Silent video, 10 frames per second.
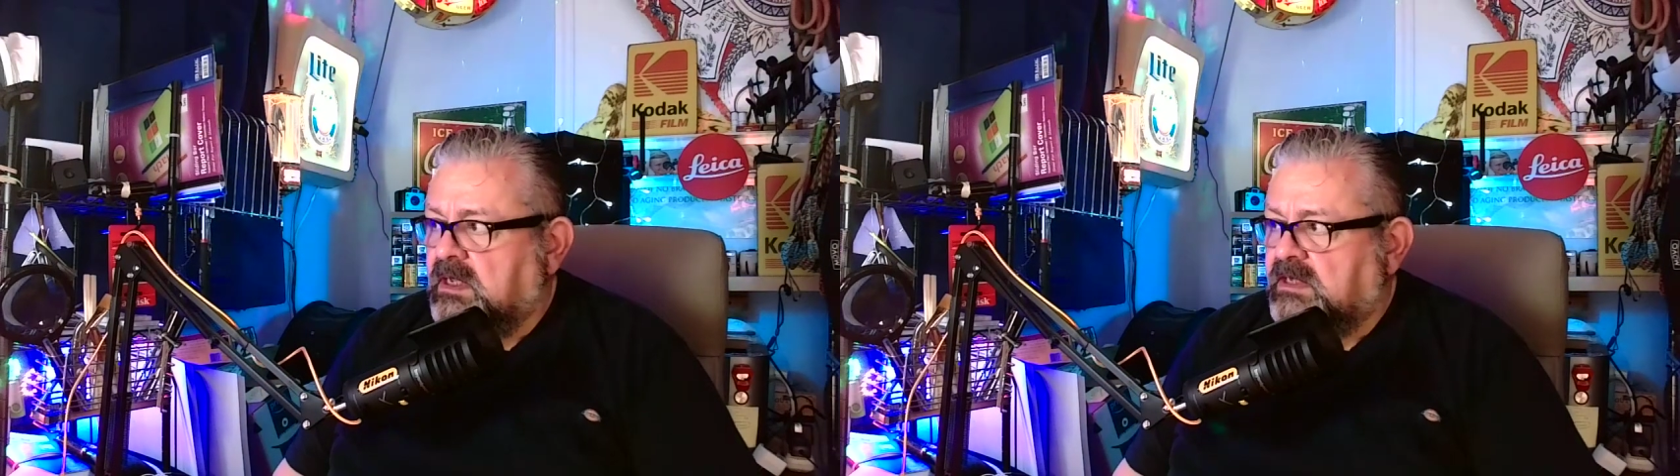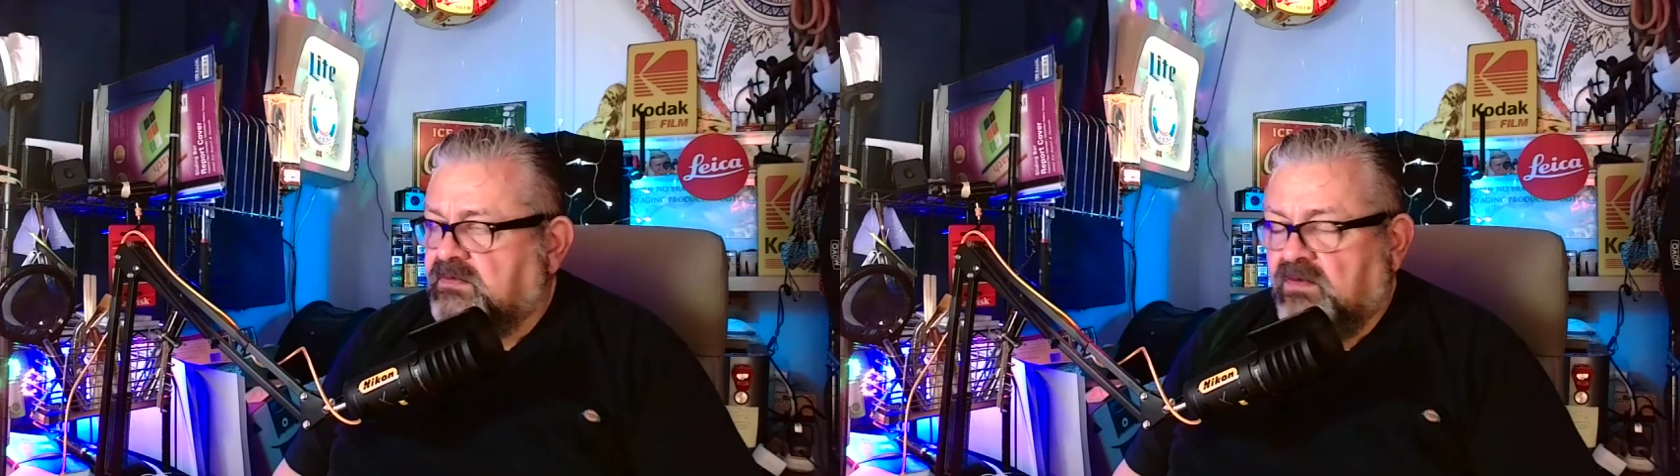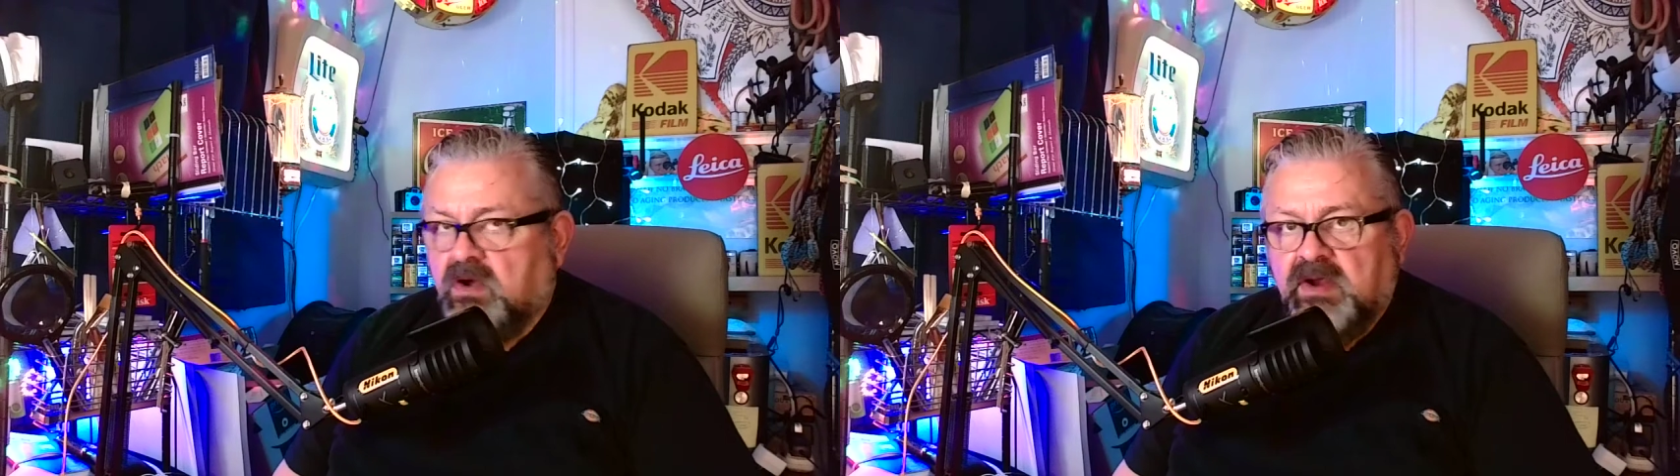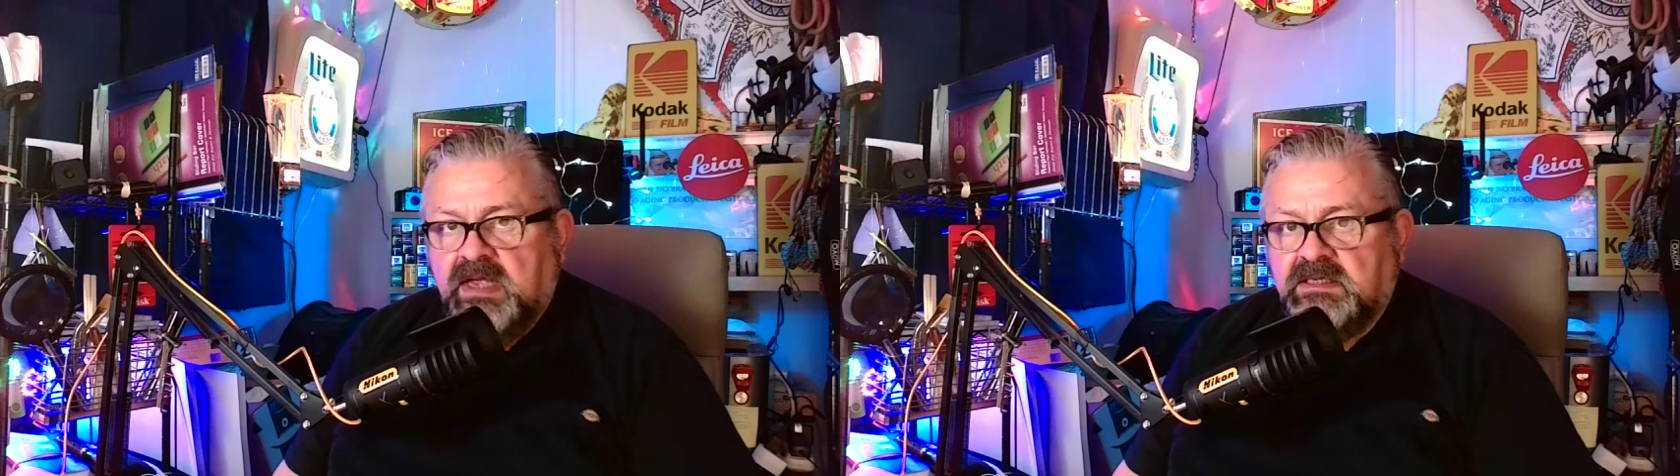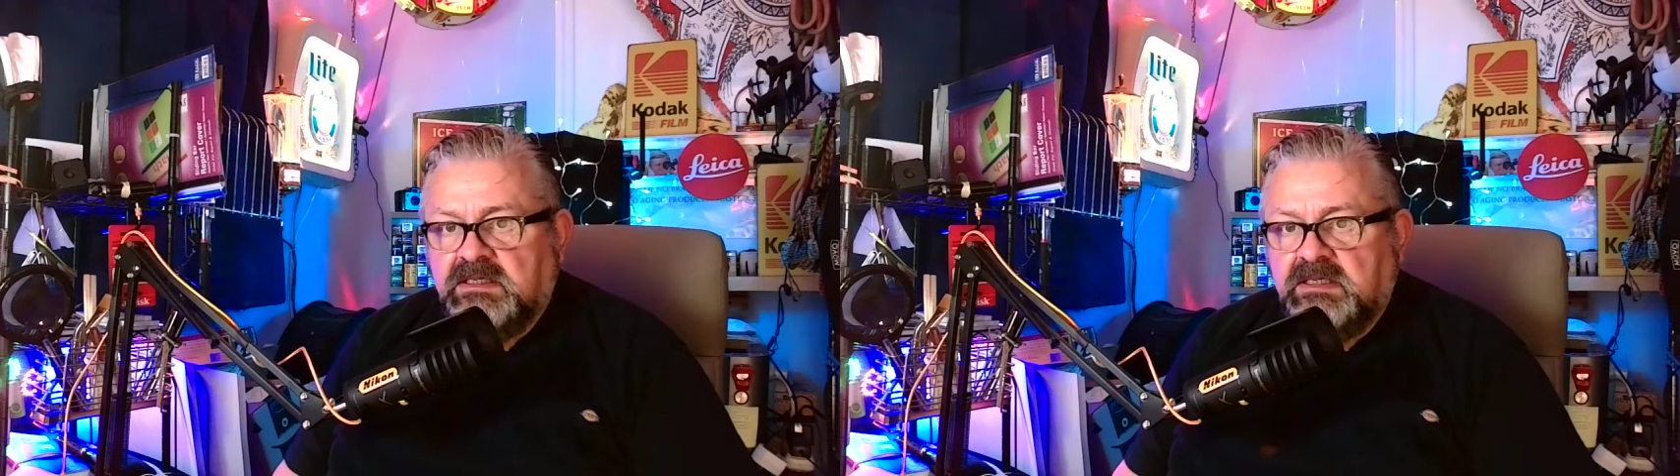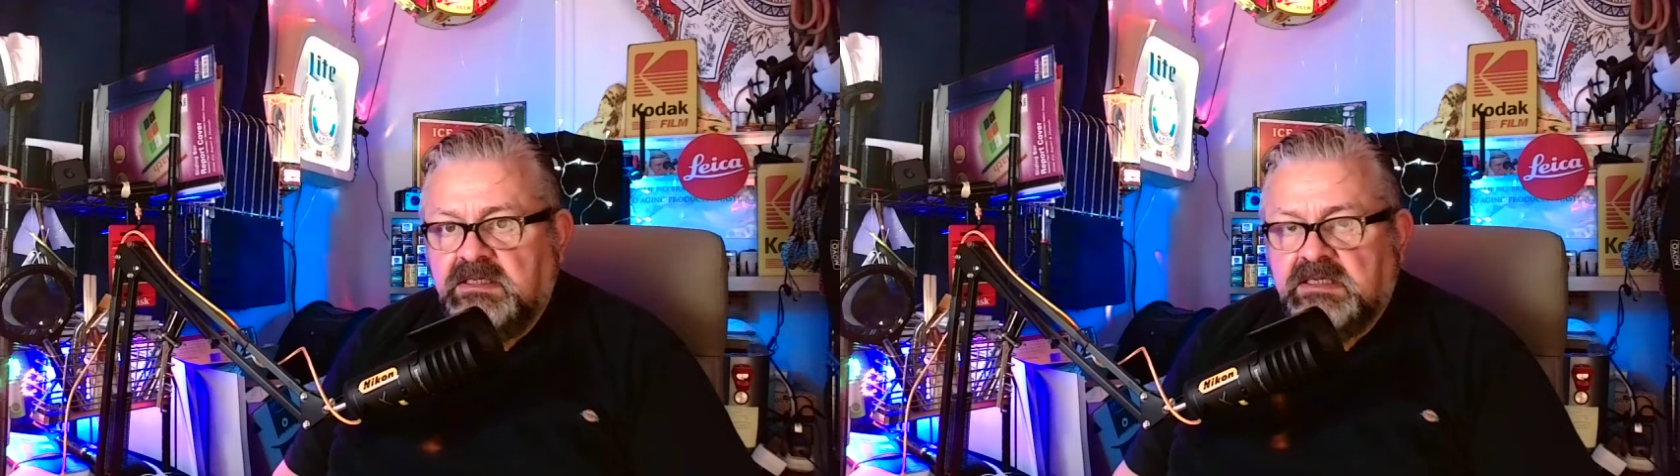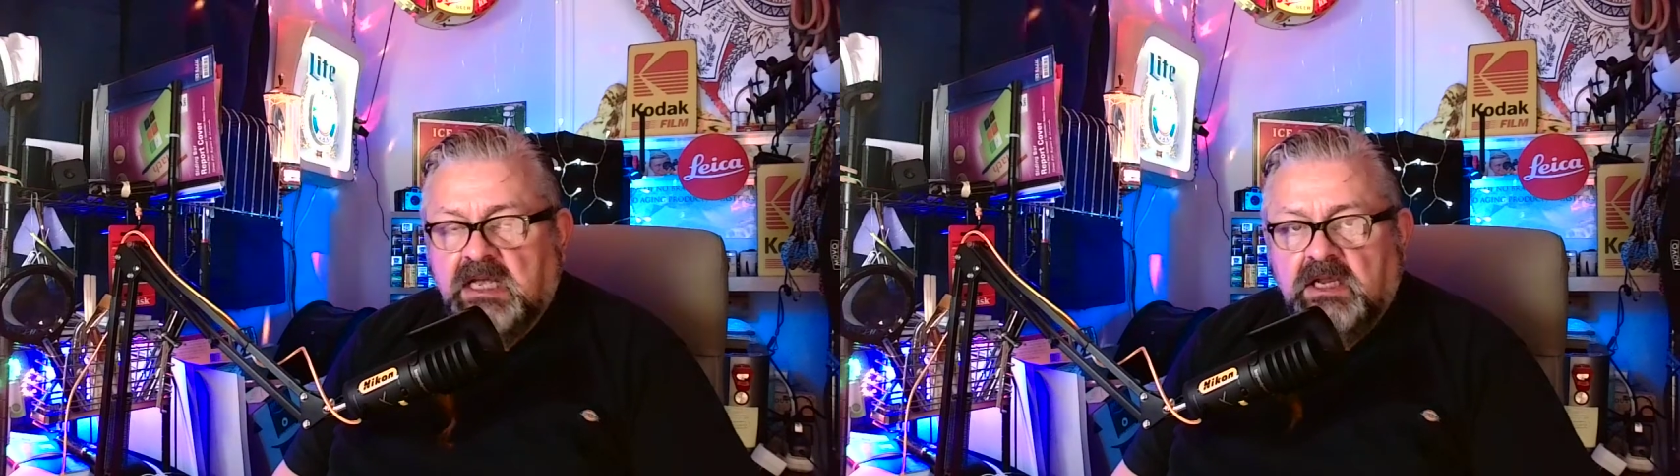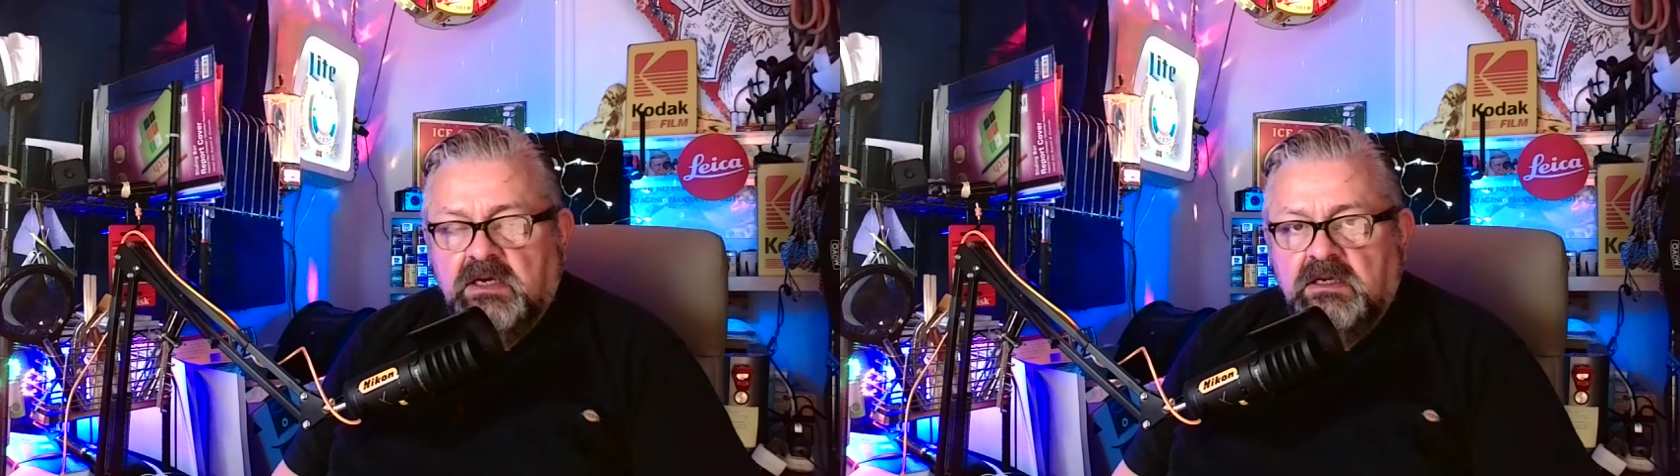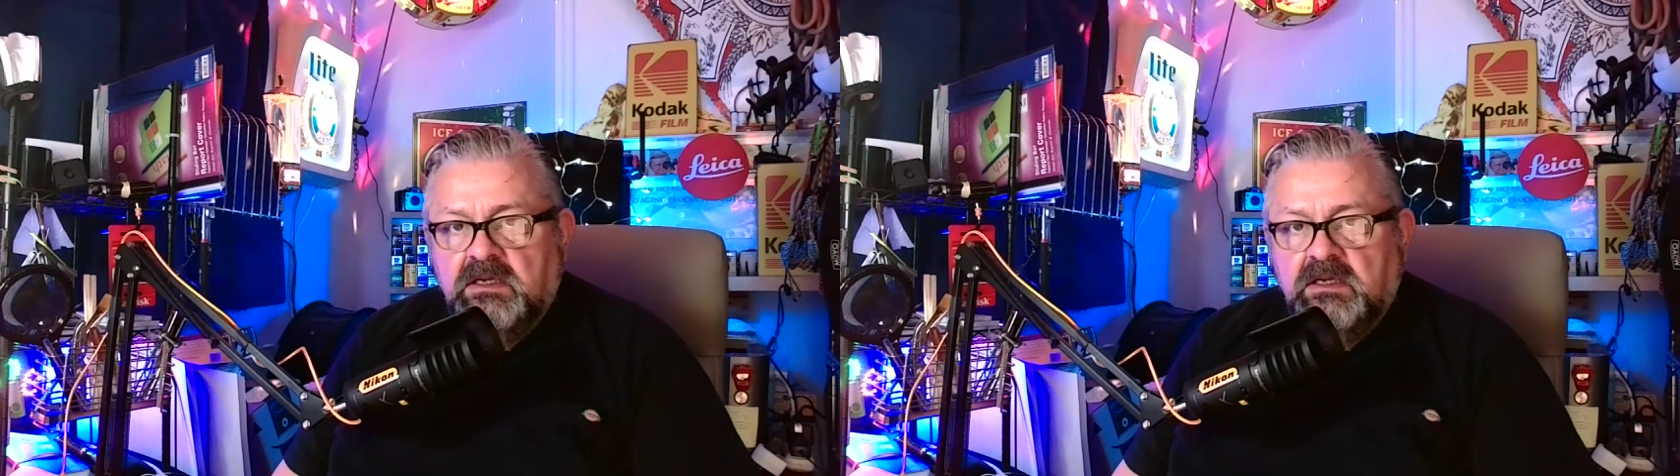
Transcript: as far as the seller.